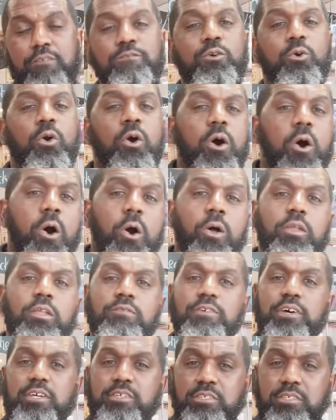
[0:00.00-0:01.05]
for all
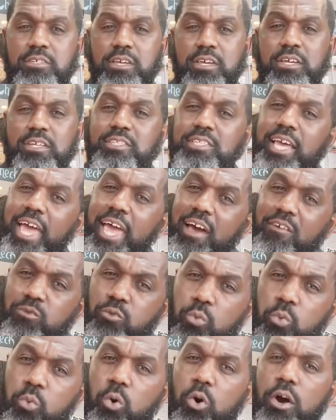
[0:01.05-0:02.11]
of us to have
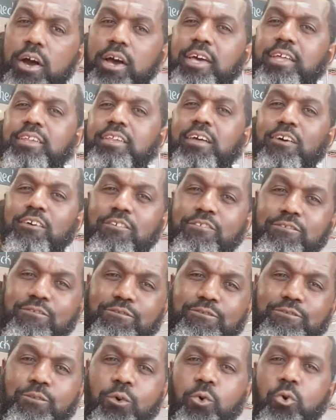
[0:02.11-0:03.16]
one
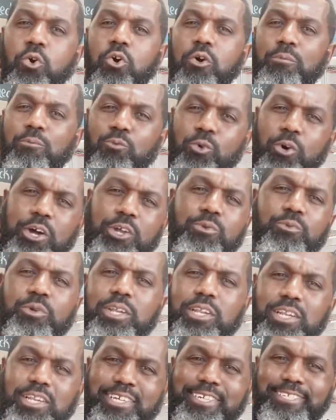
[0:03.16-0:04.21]
form, one
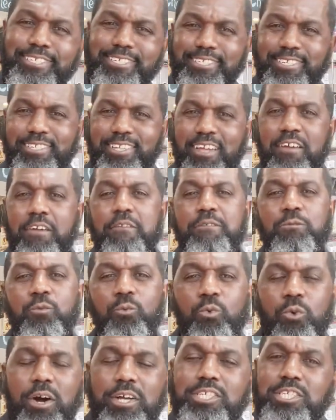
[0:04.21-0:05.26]
religion,
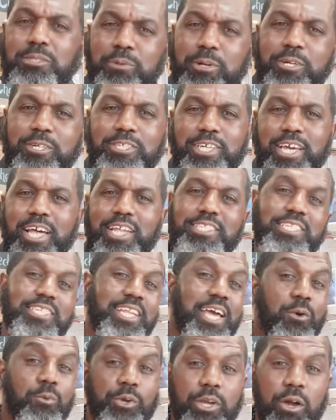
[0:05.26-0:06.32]
one spirituality
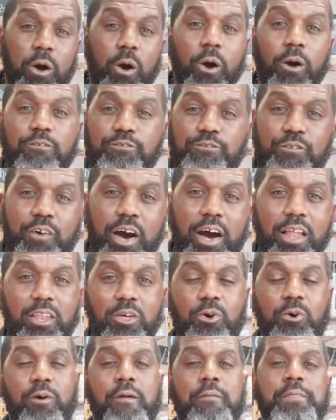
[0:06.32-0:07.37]
that we all
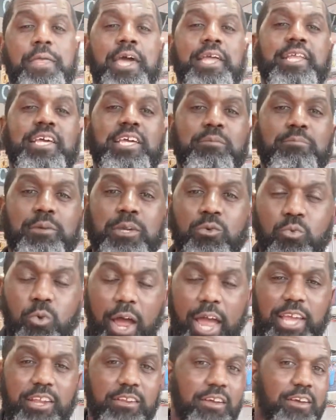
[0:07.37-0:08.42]
follow and it be
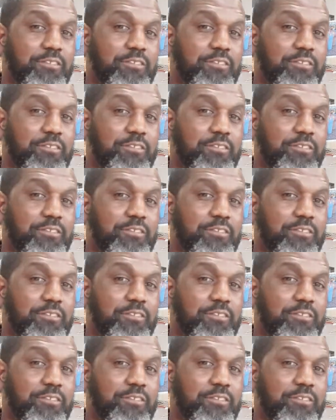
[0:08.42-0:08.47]
right